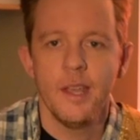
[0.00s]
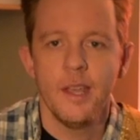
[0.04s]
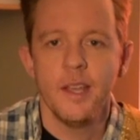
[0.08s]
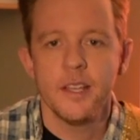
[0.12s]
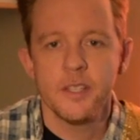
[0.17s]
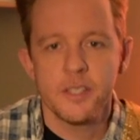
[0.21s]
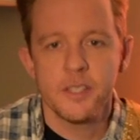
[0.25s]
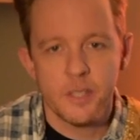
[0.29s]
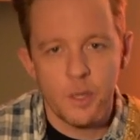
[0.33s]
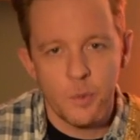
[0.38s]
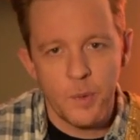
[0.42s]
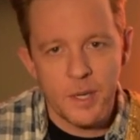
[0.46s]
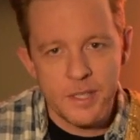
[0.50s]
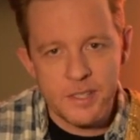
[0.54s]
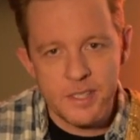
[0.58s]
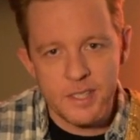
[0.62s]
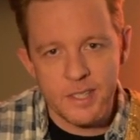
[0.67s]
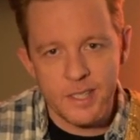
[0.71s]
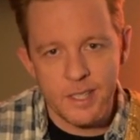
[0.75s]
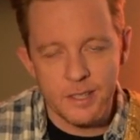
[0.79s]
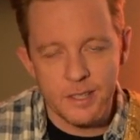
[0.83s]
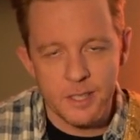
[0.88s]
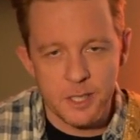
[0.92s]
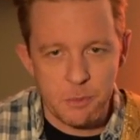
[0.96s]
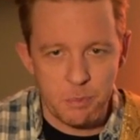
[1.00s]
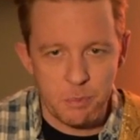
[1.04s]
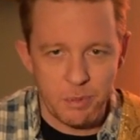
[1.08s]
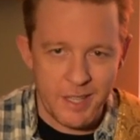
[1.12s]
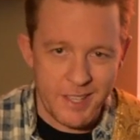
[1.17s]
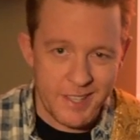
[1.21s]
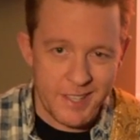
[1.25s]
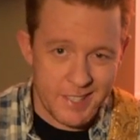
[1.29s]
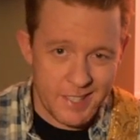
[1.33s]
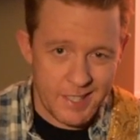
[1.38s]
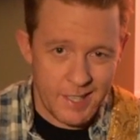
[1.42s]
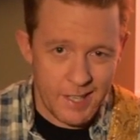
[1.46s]
so once again, let's play
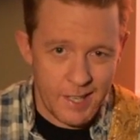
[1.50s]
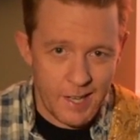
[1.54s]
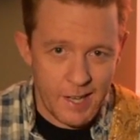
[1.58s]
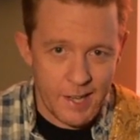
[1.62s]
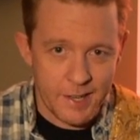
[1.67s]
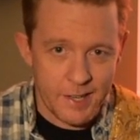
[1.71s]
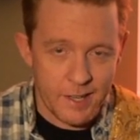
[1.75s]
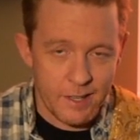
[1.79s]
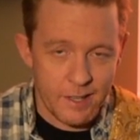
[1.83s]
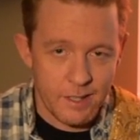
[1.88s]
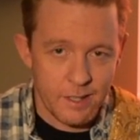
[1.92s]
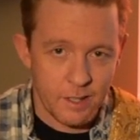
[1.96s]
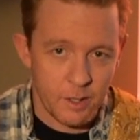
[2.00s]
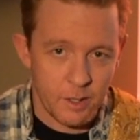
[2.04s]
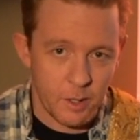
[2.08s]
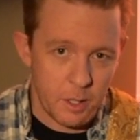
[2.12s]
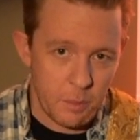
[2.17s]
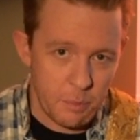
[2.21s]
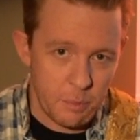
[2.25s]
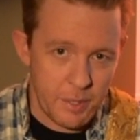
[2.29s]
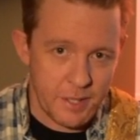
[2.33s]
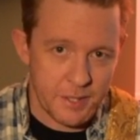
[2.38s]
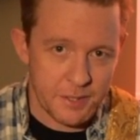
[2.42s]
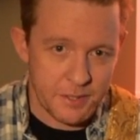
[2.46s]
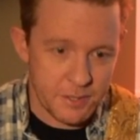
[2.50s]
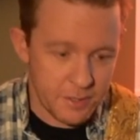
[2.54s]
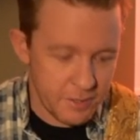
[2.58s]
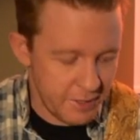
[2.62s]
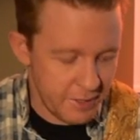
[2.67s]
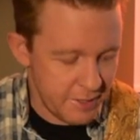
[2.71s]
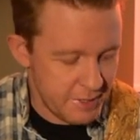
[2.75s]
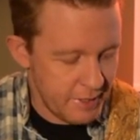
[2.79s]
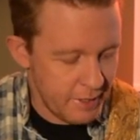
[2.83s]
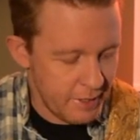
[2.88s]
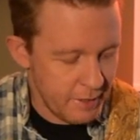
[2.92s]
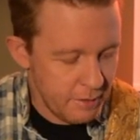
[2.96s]
this harder kind of
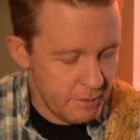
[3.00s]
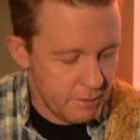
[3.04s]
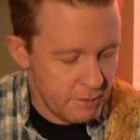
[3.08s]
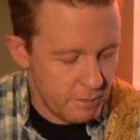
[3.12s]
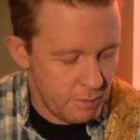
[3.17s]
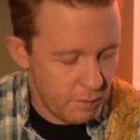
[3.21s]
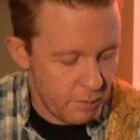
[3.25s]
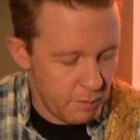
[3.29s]
pentatonic sound.